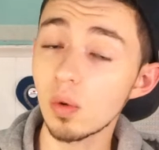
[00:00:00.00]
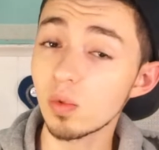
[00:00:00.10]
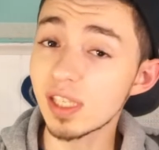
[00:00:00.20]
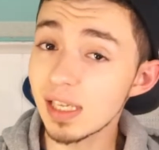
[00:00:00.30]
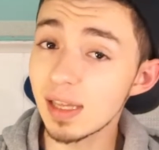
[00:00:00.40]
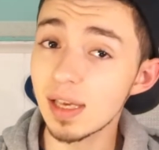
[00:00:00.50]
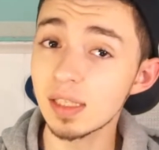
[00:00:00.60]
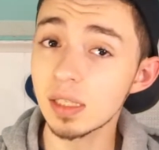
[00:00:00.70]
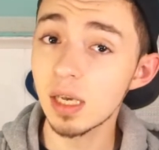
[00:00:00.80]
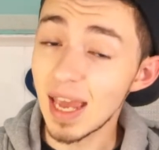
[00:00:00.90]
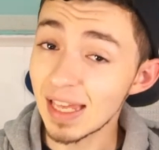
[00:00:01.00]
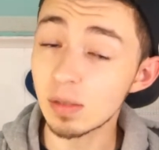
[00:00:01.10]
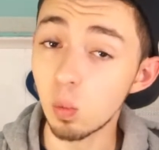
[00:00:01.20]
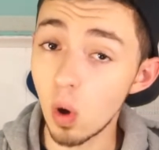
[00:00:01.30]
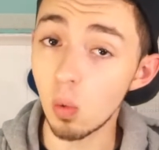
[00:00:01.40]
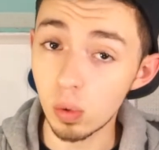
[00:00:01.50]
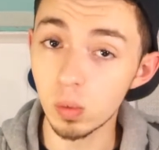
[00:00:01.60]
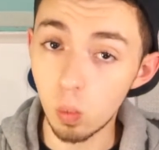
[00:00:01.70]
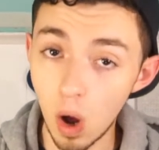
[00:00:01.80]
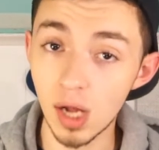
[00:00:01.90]
we see this, it's what we
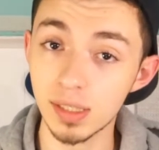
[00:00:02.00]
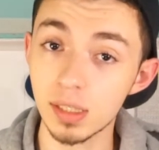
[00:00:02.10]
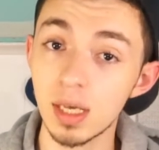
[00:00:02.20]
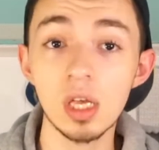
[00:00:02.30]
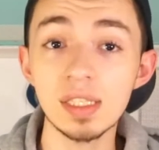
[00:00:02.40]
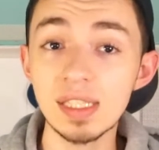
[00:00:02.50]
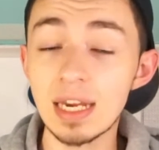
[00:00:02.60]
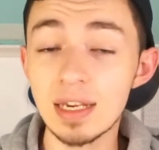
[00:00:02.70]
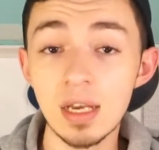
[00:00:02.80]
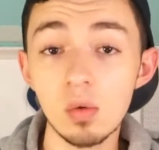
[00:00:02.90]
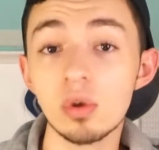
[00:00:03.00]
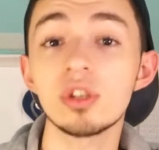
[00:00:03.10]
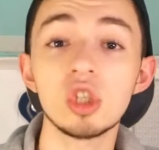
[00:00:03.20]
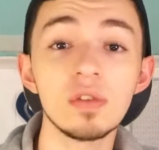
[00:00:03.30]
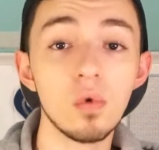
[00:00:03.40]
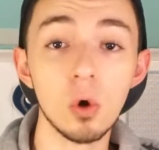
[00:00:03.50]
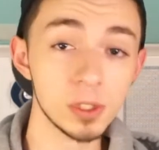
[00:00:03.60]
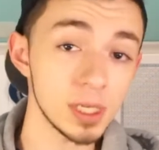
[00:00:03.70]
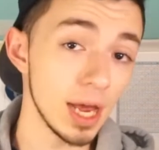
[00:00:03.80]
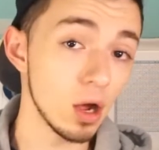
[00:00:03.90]
want. Stadia with GeForce
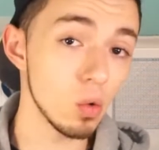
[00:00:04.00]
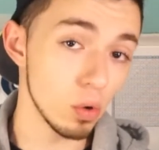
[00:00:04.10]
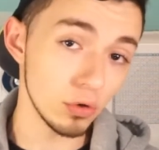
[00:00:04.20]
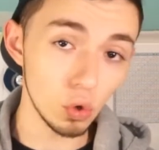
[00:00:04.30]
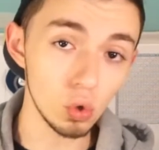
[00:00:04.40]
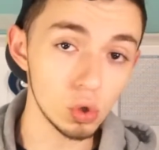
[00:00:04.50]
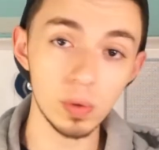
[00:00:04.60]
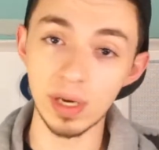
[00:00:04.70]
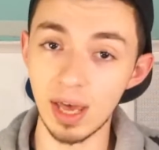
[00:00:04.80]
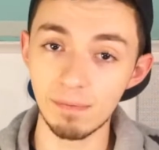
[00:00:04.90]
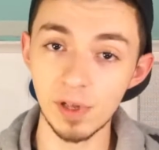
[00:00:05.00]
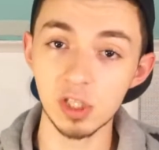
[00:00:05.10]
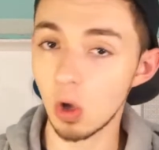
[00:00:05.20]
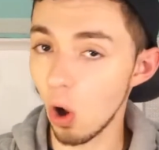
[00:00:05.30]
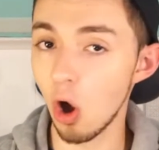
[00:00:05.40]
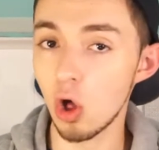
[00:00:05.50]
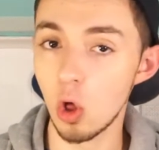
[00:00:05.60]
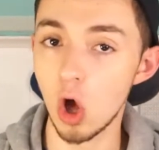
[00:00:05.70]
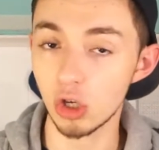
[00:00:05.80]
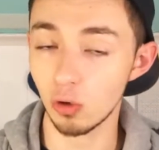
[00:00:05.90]
Now, with Hulu and Netflix, all
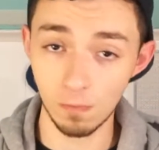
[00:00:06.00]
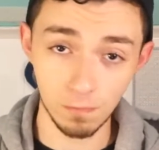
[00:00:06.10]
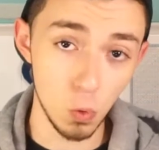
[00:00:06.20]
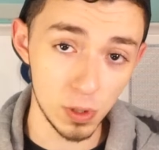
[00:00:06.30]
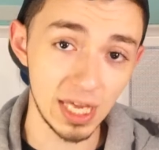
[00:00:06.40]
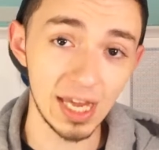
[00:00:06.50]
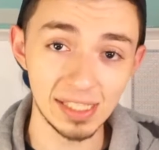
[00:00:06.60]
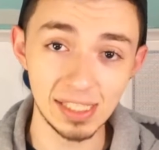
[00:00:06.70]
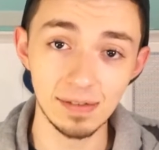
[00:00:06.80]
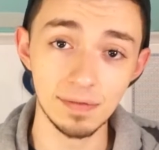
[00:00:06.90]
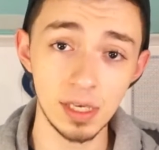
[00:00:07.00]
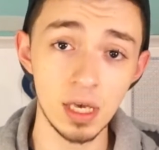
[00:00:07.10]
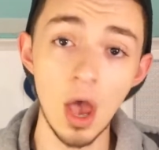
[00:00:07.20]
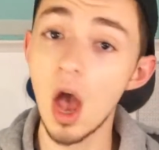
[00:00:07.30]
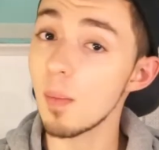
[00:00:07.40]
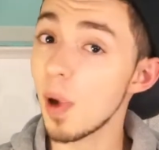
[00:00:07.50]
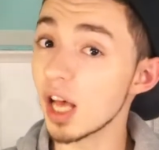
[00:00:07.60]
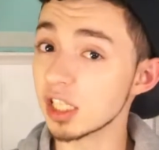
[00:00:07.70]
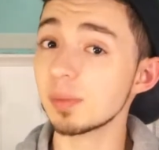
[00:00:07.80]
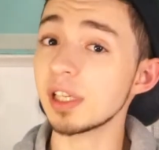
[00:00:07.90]
on your 4K TV,
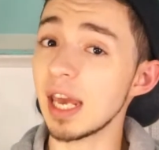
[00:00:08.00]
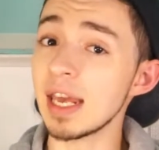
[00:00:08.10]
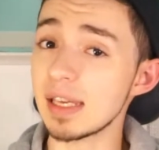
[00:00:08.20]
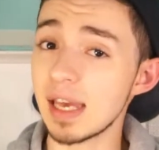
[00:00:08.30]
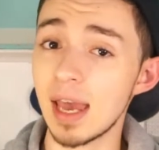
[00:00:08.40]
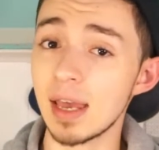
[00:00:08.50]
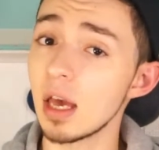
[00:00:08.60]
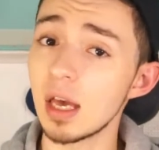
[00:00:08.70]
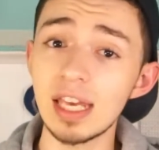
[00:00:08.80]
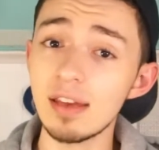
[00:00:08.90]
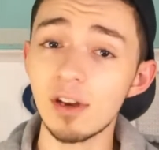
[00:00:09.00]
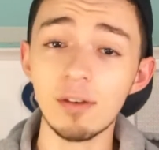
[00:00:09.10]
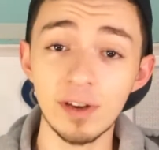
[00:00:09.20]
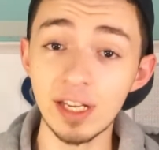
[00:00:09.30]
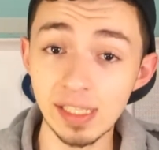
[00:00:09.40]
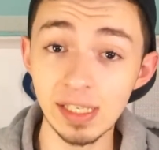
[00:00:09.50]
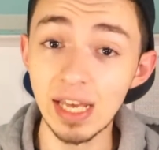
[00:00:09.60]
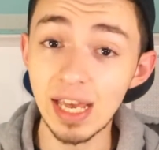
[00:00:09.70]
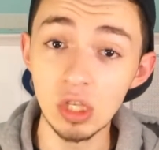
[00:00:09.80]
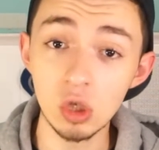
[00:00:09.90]
possibly 8K. Even if it isn't,
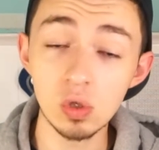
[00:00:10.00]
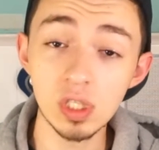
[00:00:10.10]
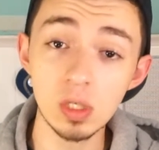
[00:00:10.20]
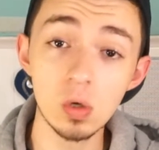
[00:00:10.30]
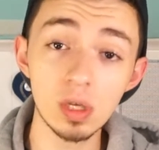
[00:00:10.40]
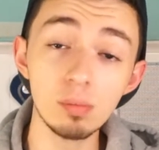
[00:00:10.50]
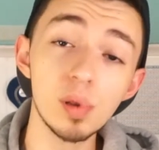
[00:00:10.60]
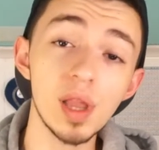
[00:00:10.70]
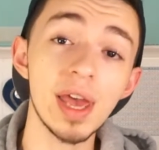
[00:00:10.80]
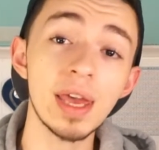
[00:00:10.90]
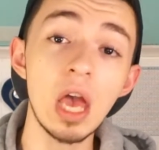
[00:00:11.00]
you still can play